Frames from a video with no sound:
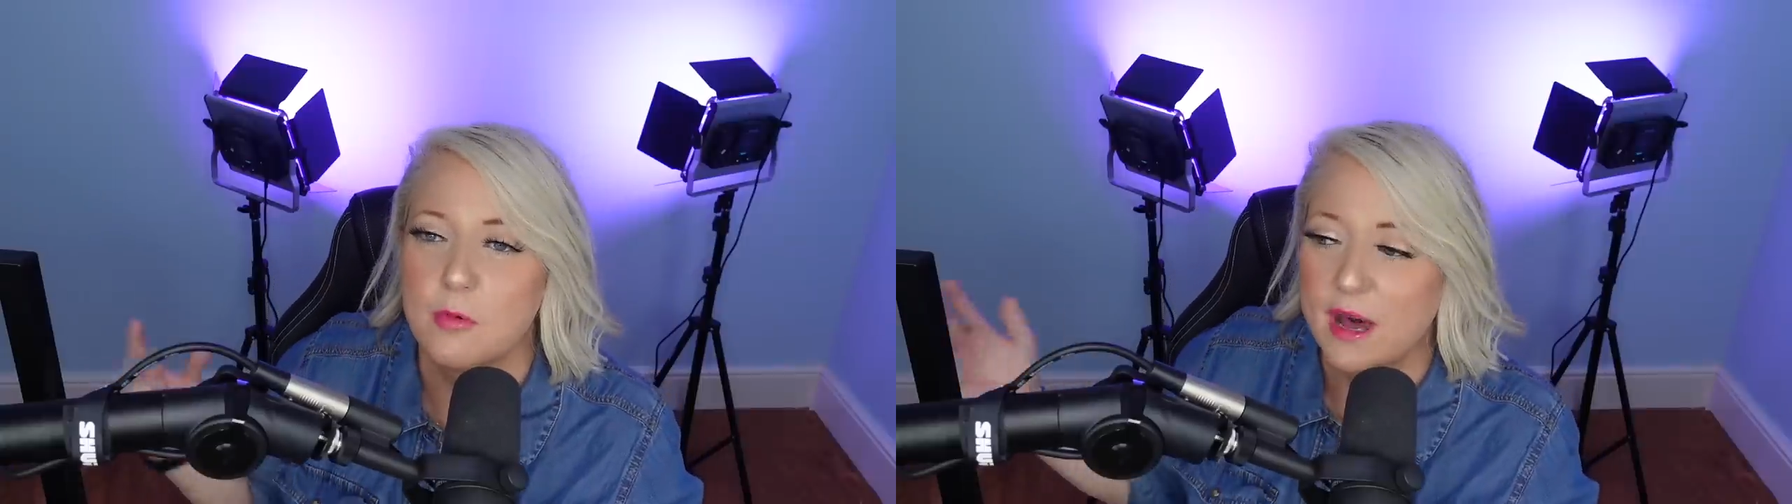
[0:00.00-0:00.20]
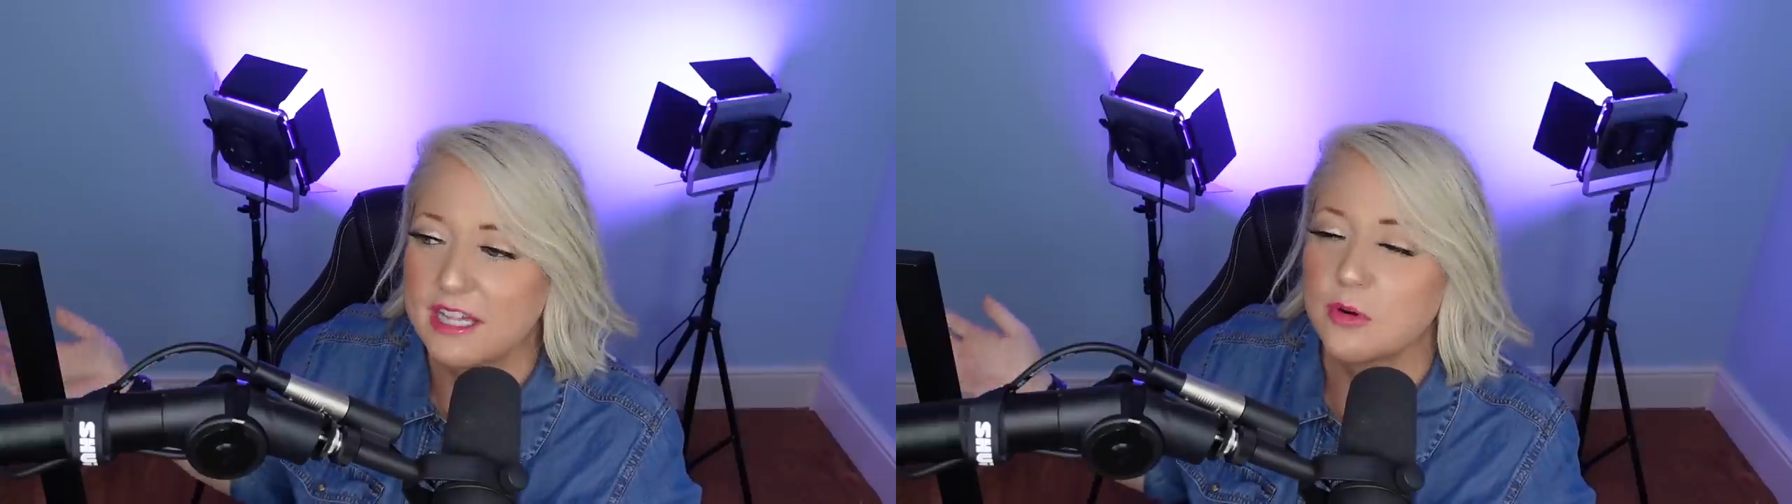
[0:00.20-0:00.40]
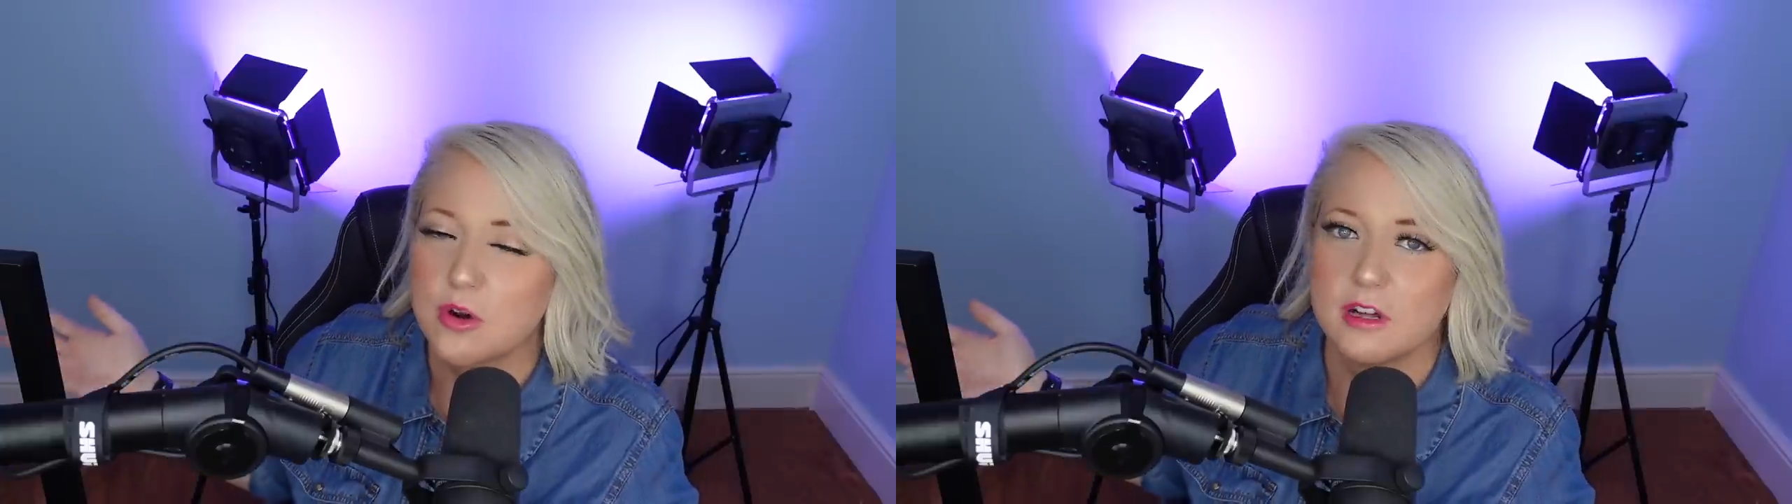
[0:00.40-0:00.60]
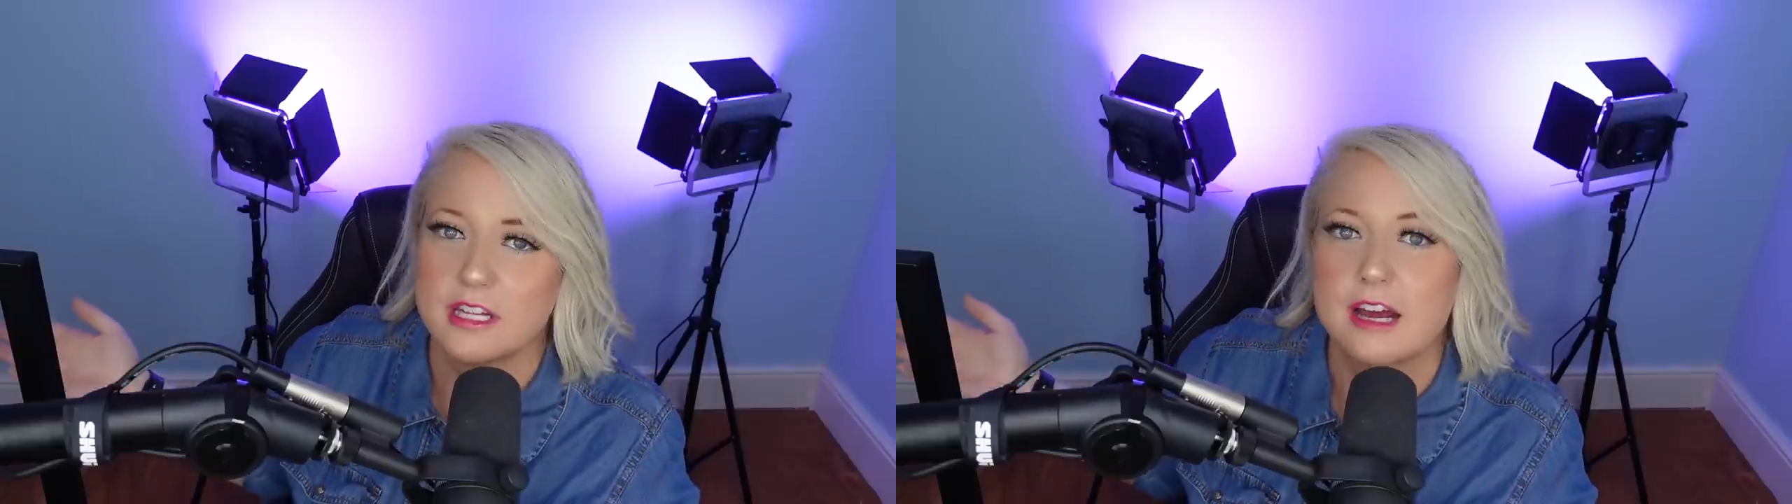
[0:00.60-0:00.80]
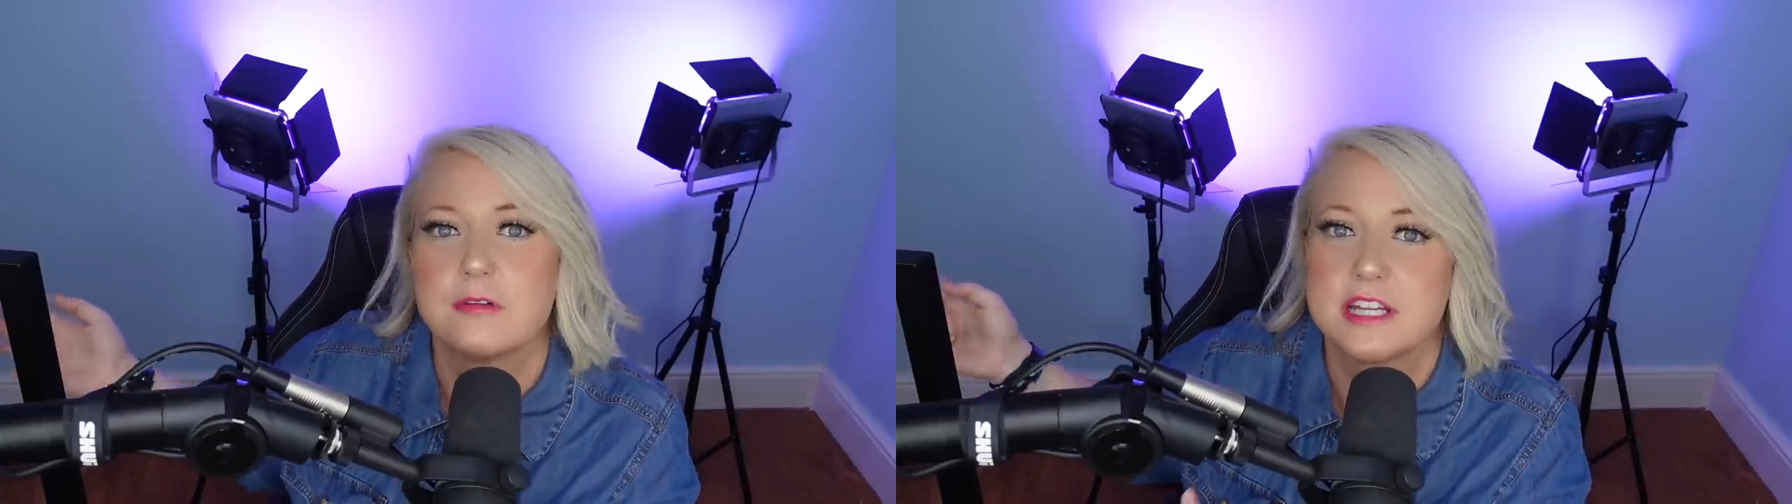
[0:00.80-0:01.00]
when
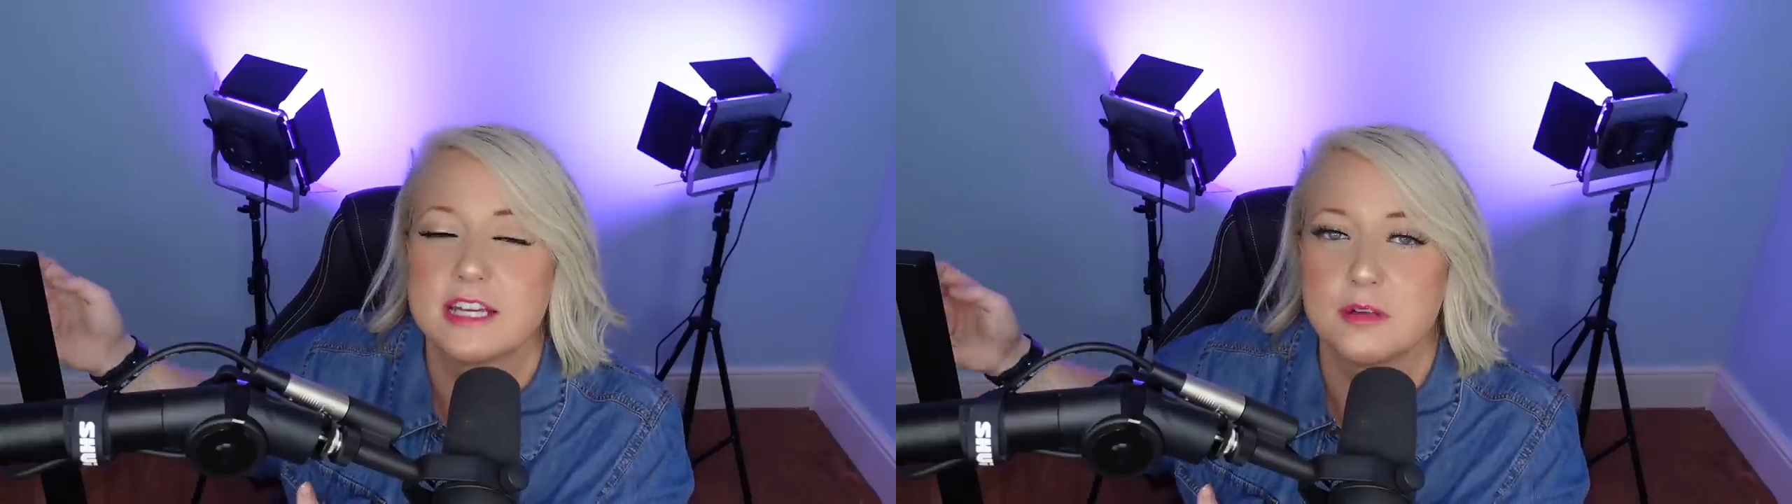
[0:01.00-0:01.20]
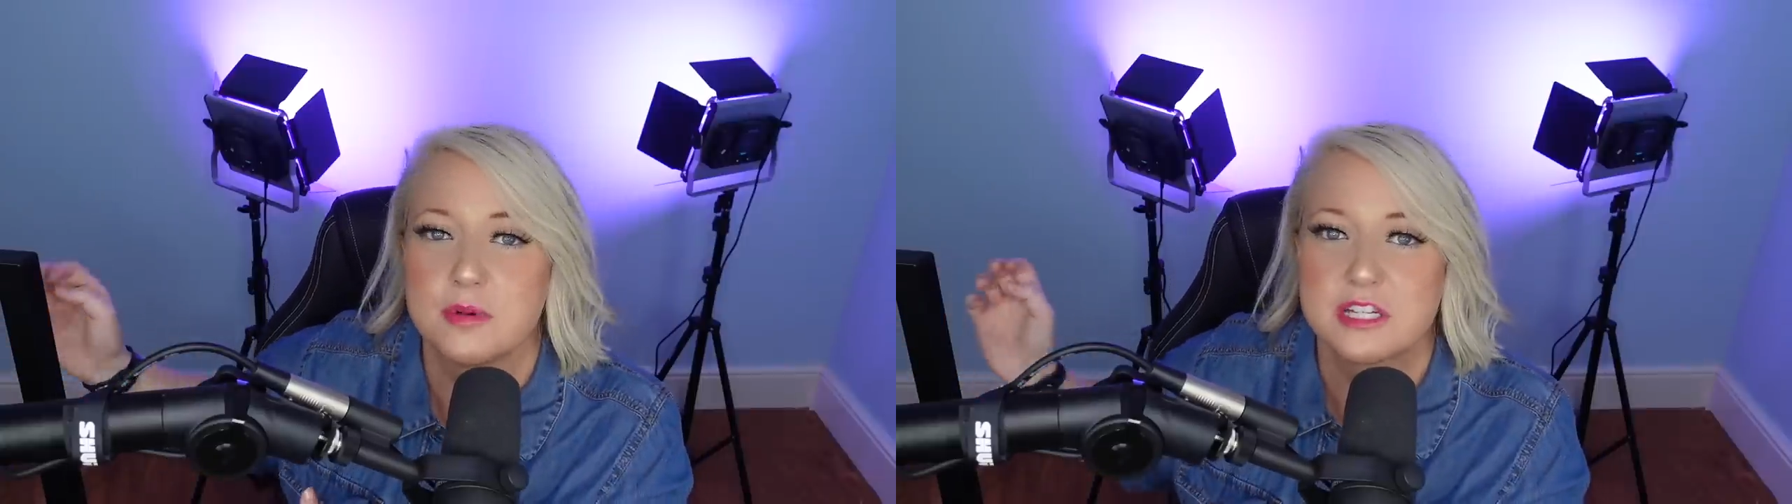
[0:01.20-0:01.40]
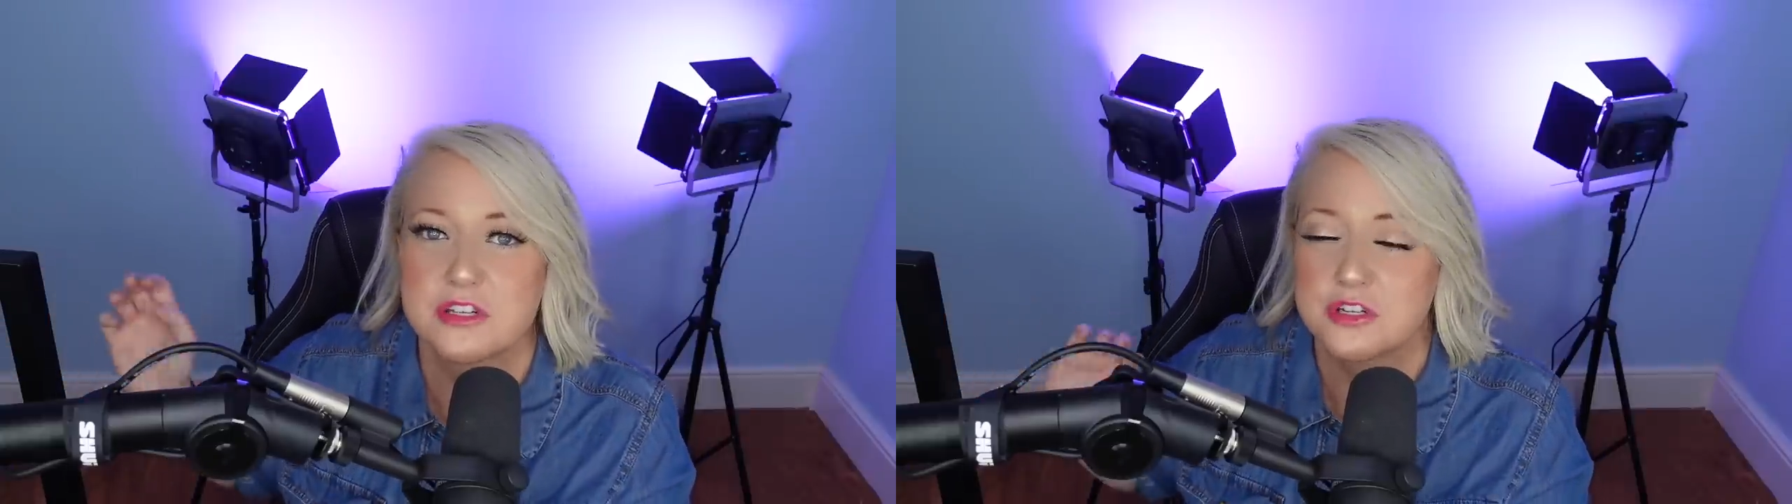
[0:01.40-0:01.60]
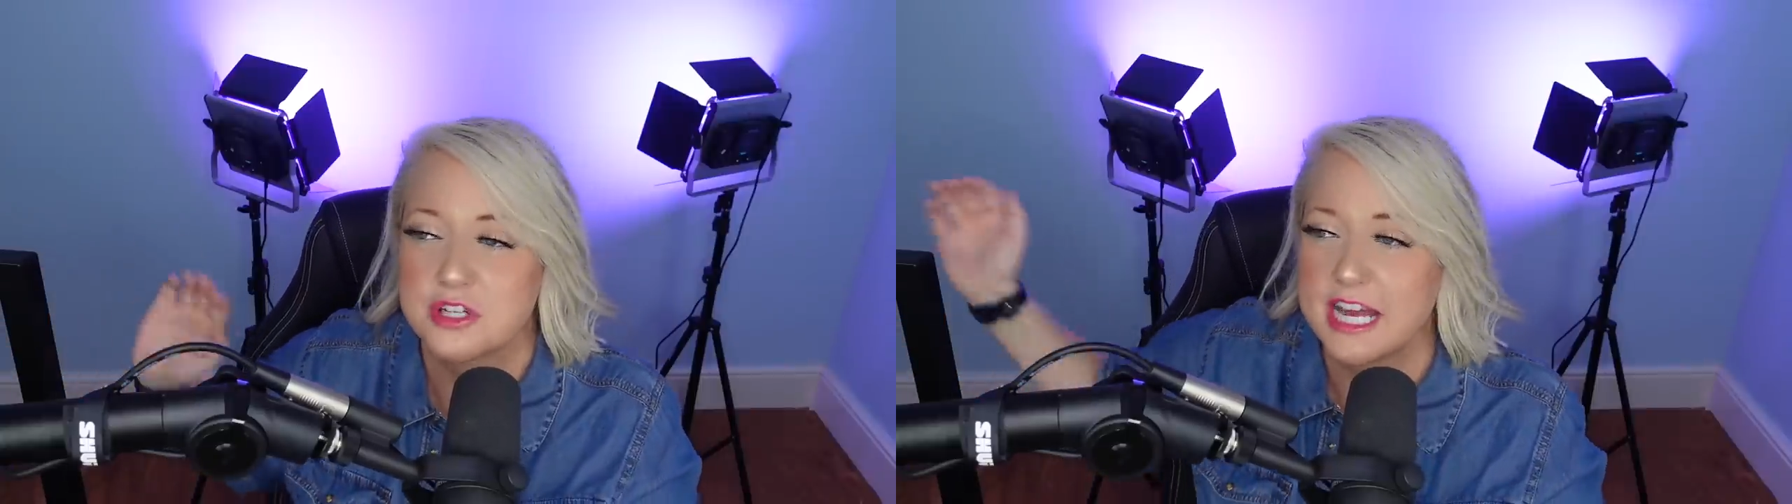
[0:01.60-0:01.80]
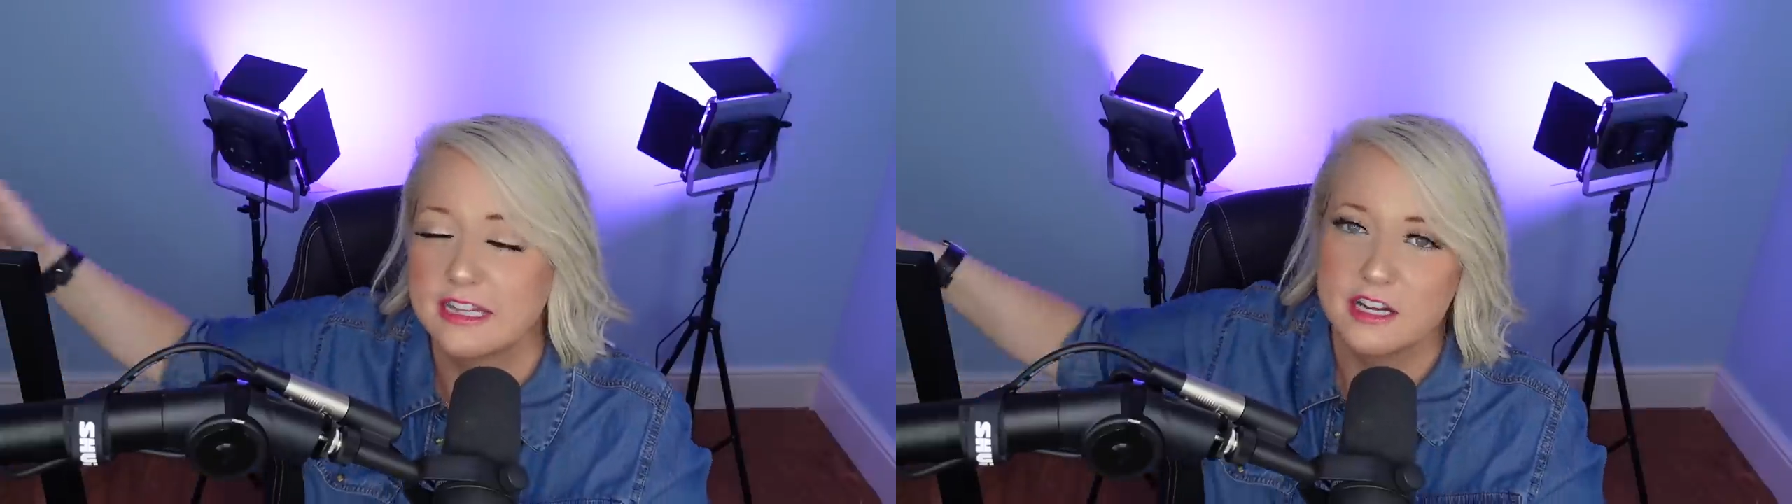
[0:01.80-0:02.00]
Laurel and I were taking the picture, she